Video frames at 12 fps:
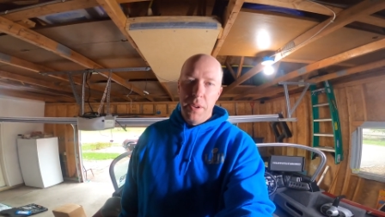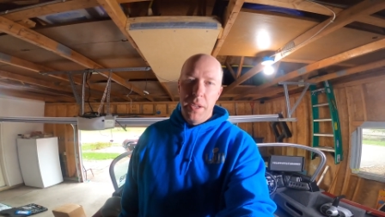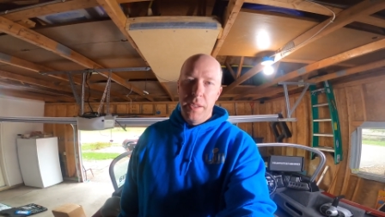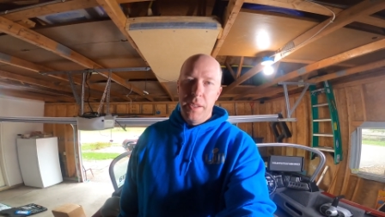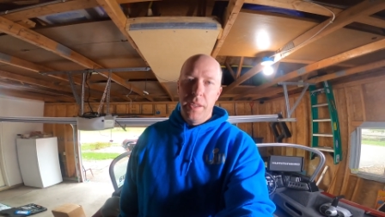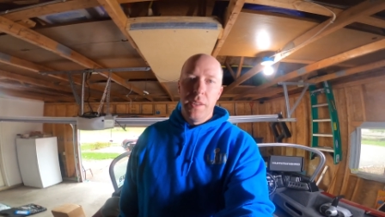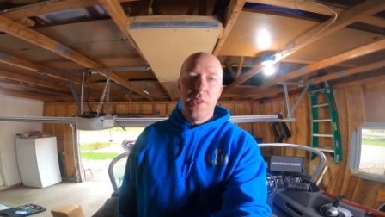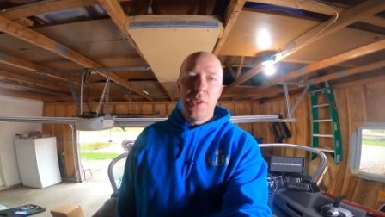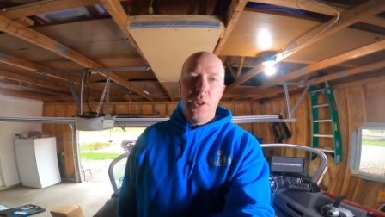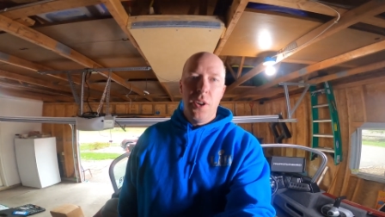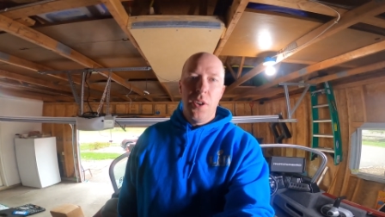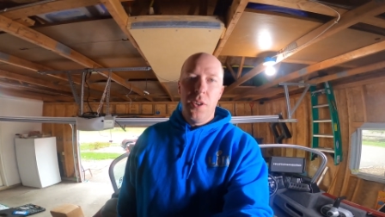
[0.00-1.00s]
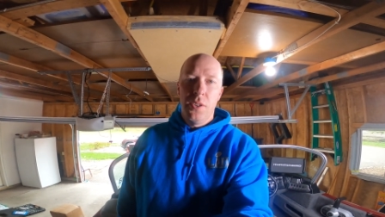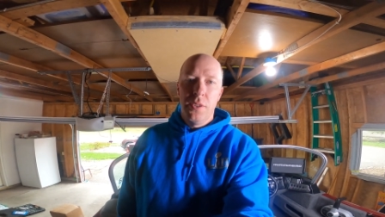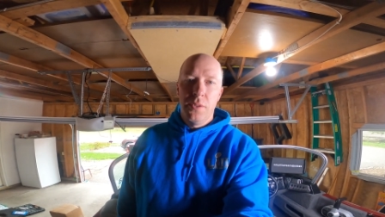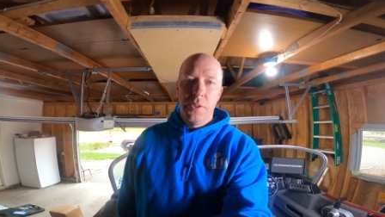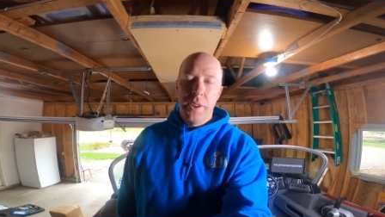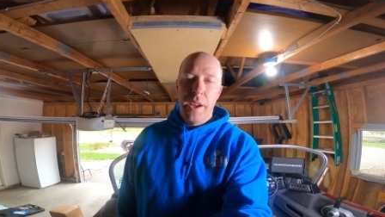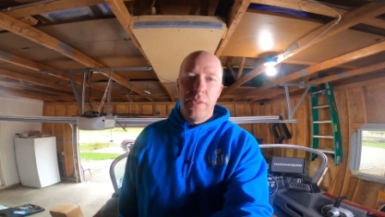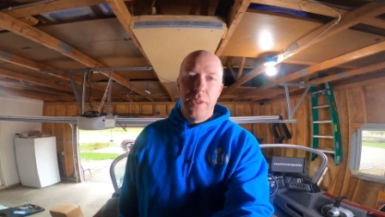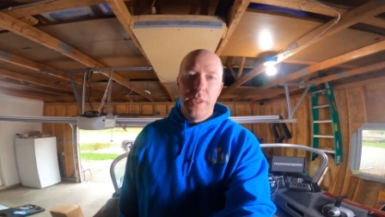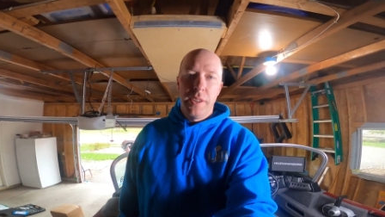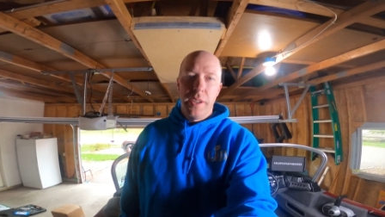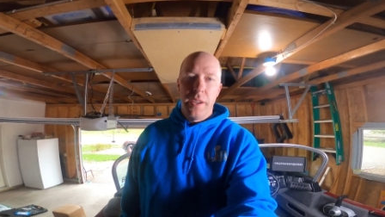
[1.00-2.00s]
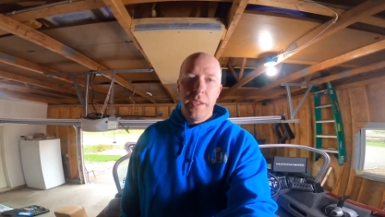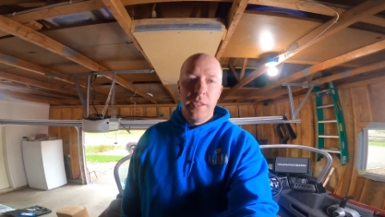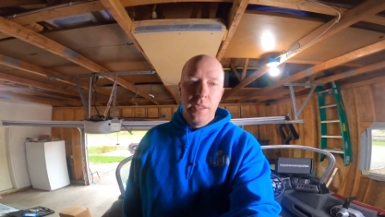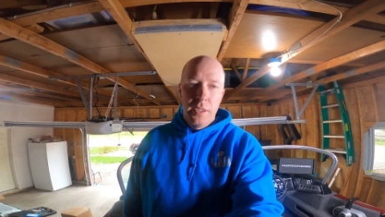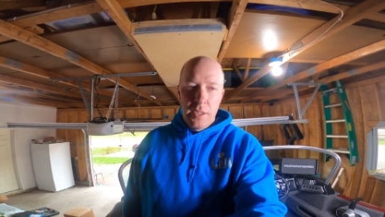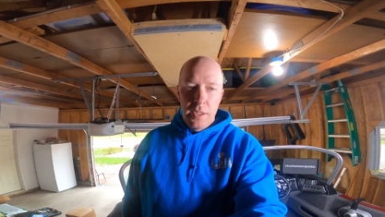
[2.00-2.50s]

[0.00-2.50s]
mid-install with everything.